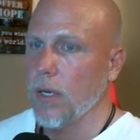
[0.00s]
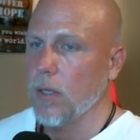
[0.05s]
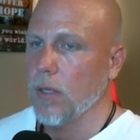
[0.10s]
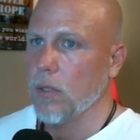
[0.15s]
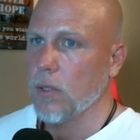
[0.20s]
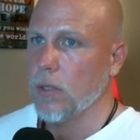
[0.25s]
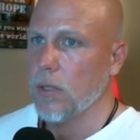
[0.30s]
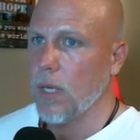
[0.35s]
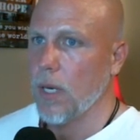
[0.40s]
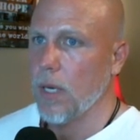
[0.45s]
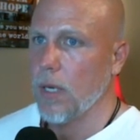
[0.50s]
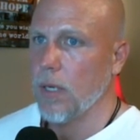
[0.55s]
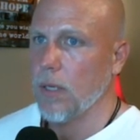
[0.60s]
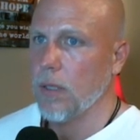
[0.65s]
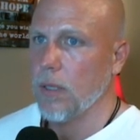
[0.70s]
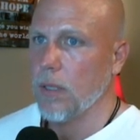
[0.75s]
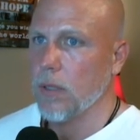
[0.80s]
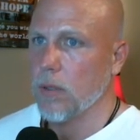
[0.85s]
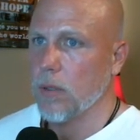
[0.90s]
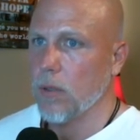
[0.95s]

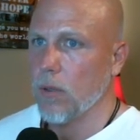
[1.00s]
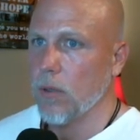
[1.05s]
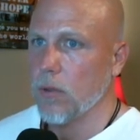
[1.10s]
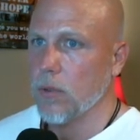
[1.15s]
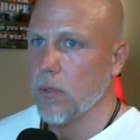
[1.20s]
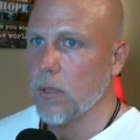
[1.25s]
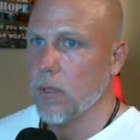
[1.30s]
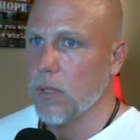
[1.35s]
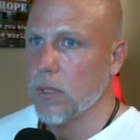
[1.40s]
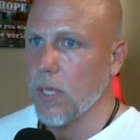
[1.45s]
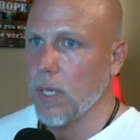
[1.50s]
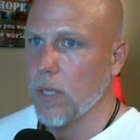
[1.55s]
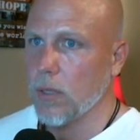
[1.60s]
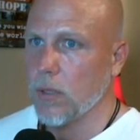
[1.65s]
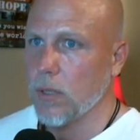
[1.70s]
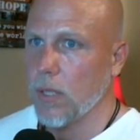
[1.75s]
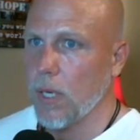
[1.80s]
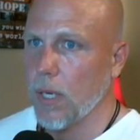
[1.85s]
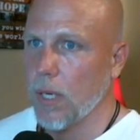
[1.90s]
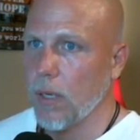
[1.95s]
Sun is supposed to
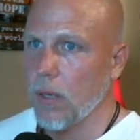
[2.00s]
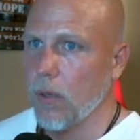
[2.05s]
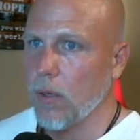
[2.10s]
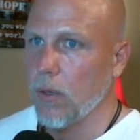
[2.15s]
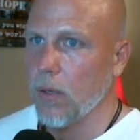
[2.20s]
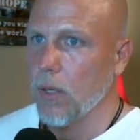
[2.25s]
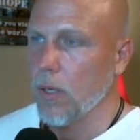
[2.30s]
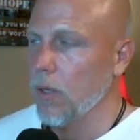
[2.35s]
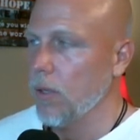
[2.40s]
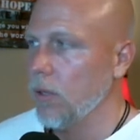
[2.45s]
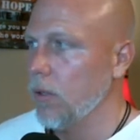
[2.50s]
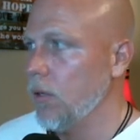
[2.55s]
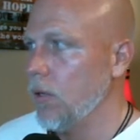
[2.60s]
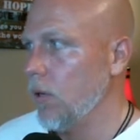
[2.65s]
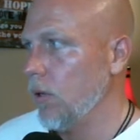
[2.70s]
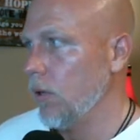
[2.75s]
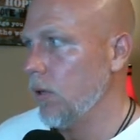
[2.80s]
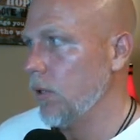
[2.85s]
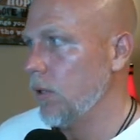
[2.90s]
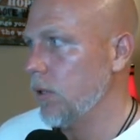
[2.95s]
sextile
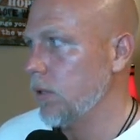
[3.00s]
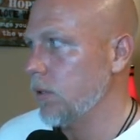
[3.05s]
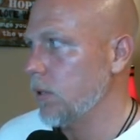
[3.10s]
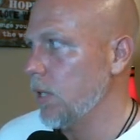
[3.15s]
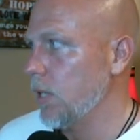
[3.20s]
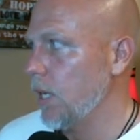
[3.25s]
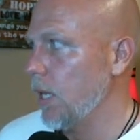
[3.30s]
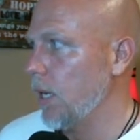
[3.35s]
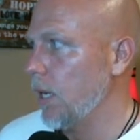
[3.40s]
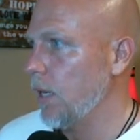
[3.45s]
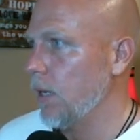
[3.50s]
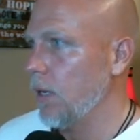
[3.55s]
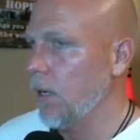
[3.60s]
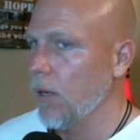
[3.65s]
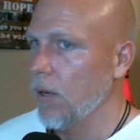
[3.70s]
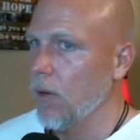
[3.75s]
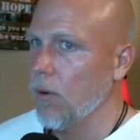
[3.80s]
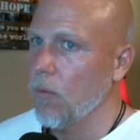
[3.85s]
Uranus today,